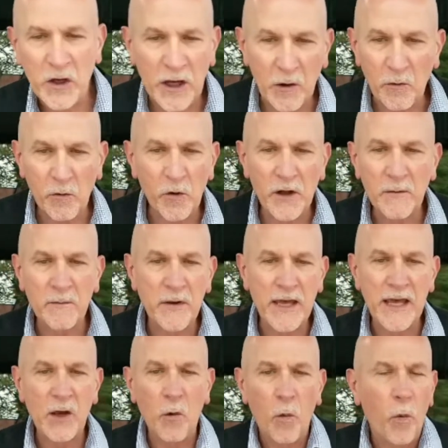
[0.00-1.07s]
it would
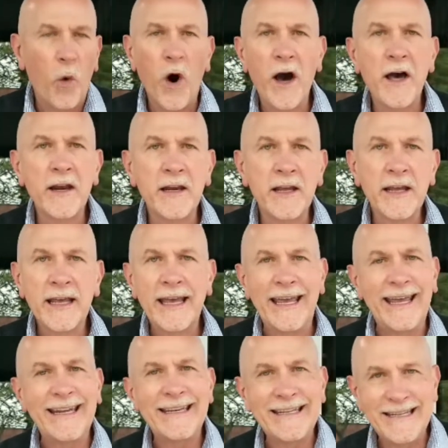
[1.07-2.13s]
be 1
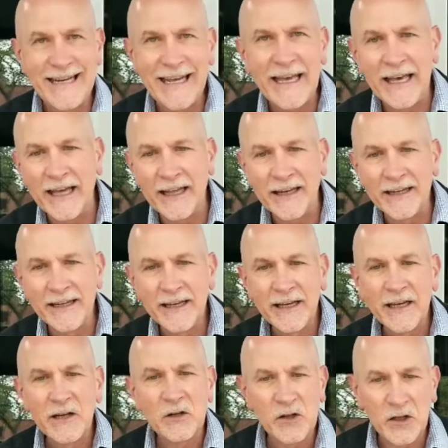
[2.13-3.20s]
in 10
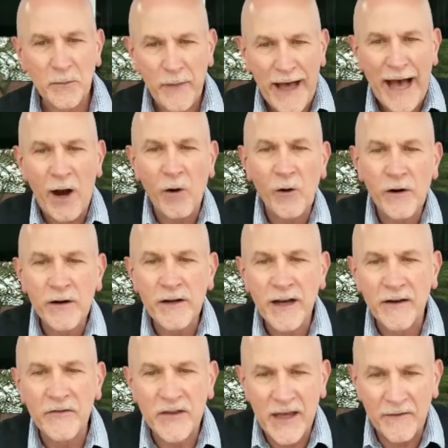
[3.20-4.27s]
to the power
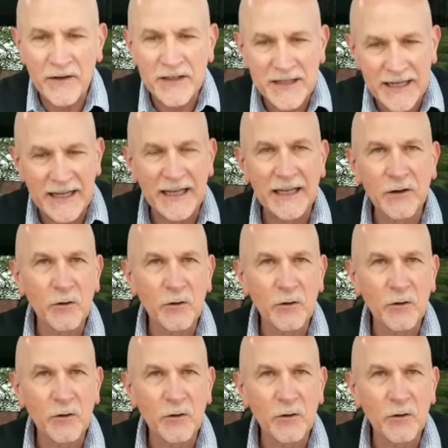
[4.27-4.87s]
of 17,